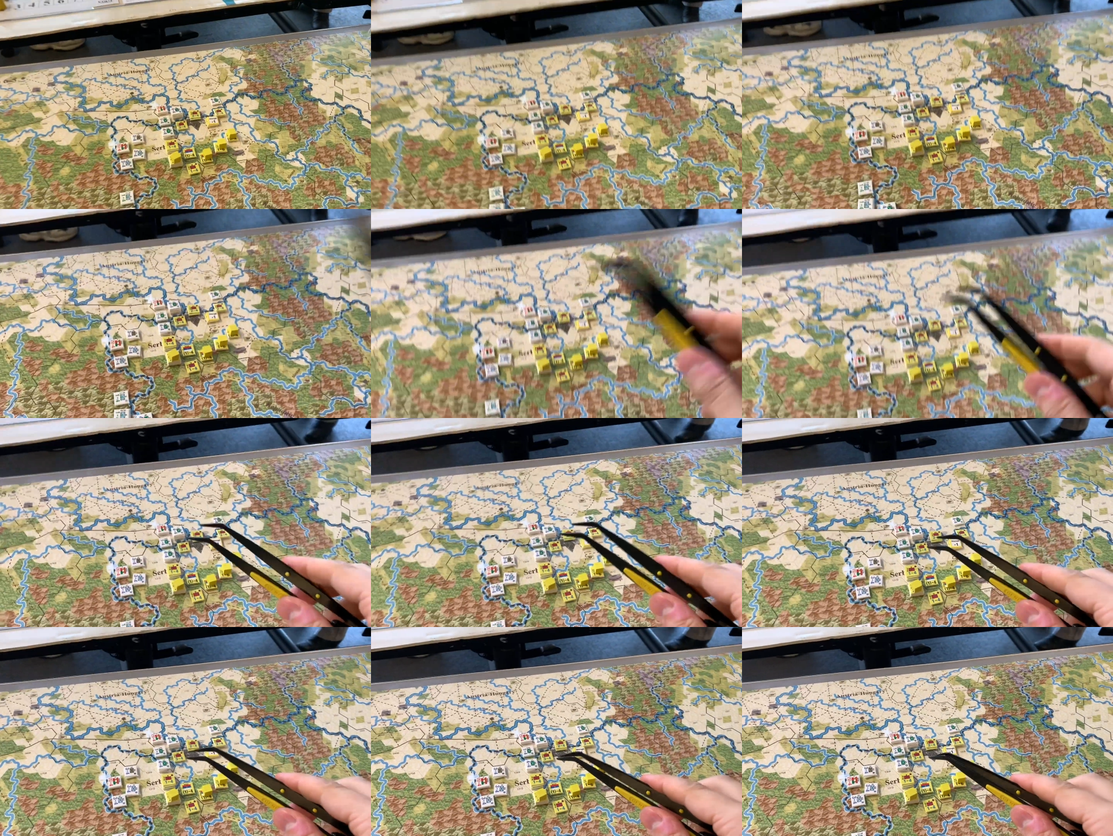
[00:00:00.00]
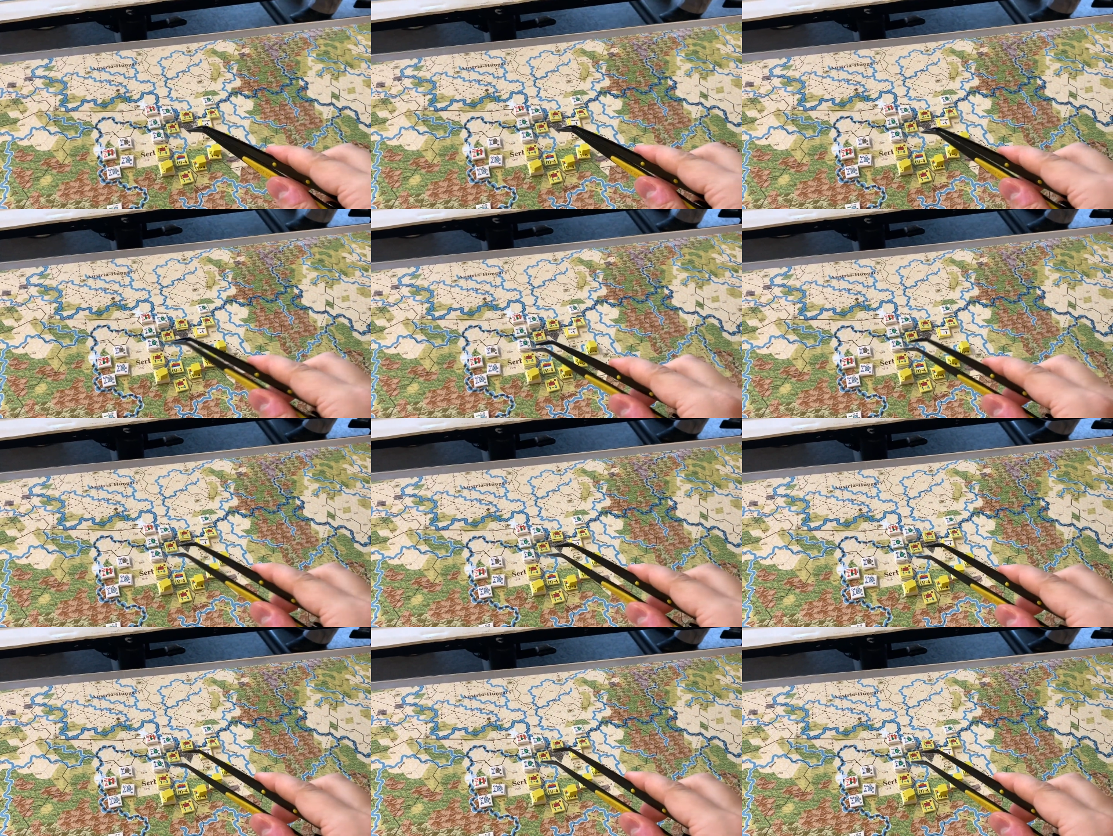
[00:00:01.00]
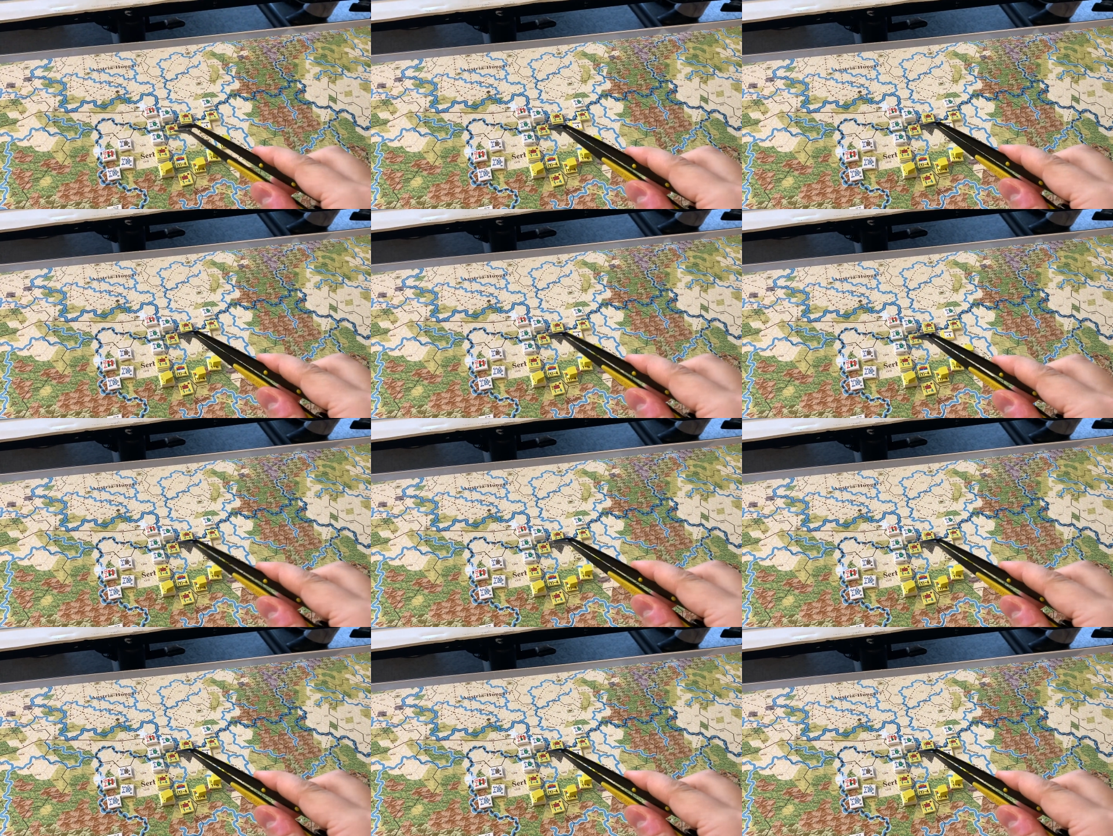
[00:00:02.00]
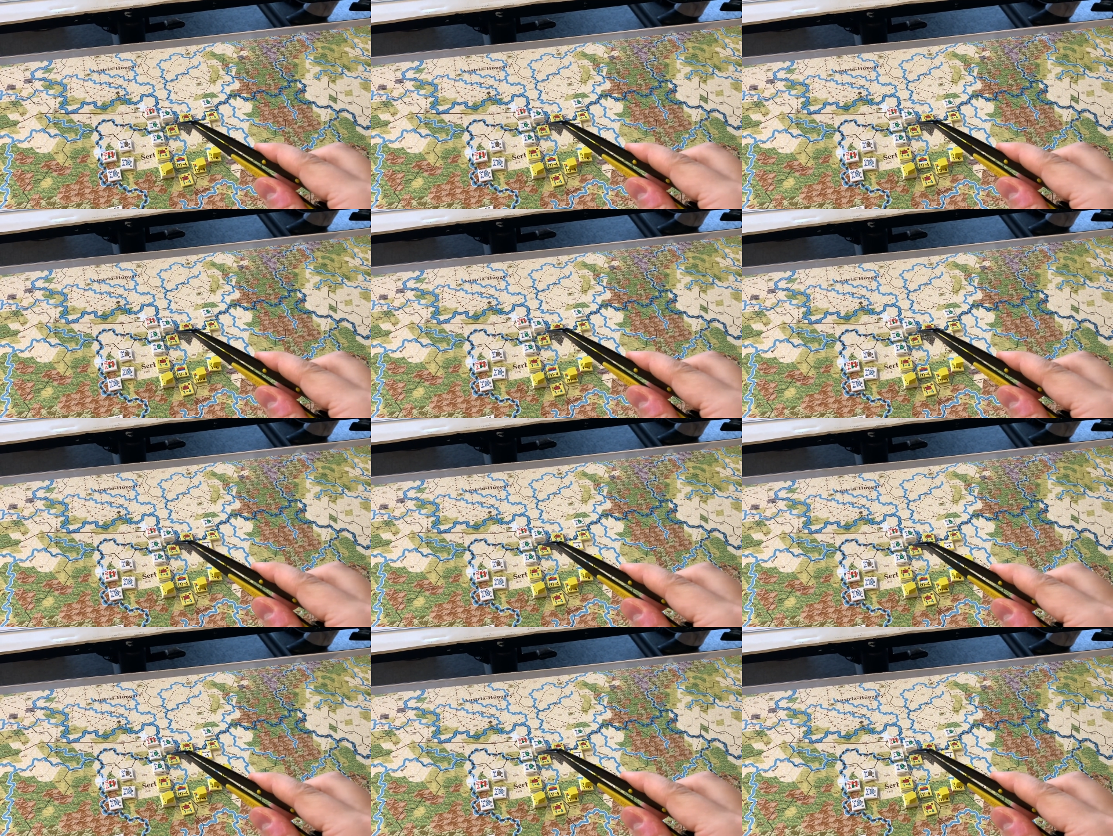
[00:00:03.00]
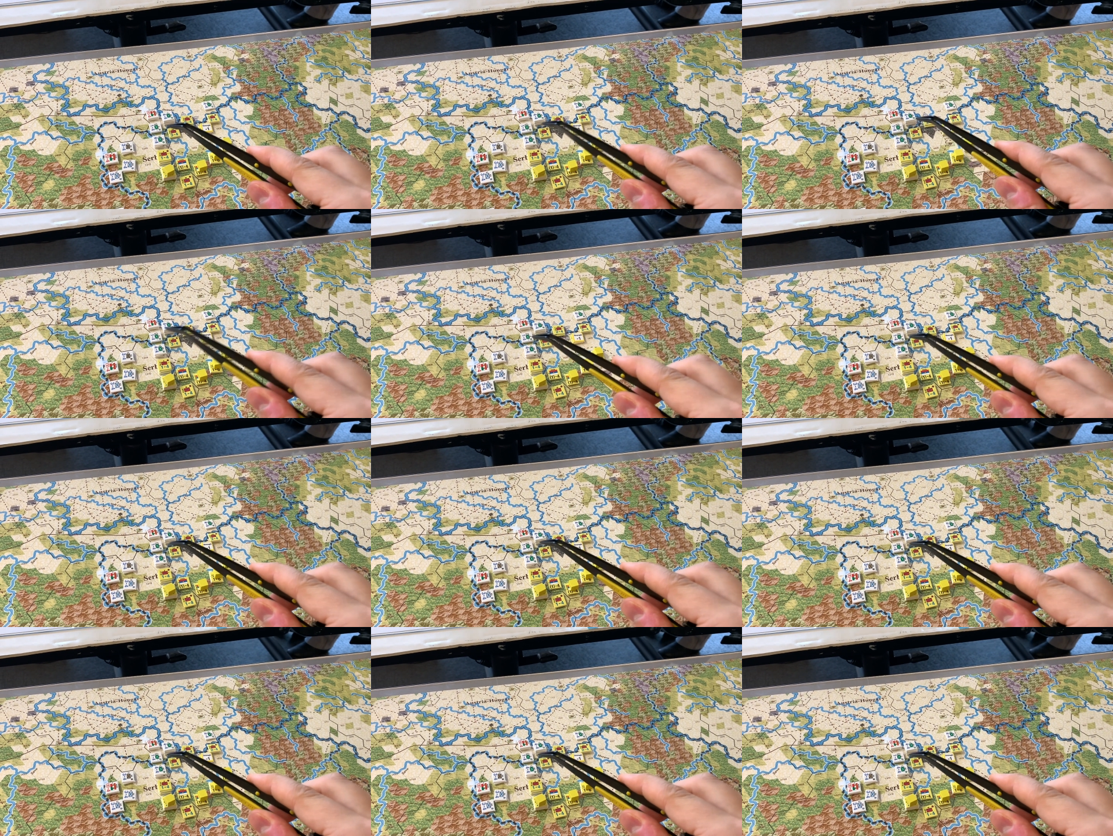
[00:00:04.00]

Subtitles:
(no speaker visible)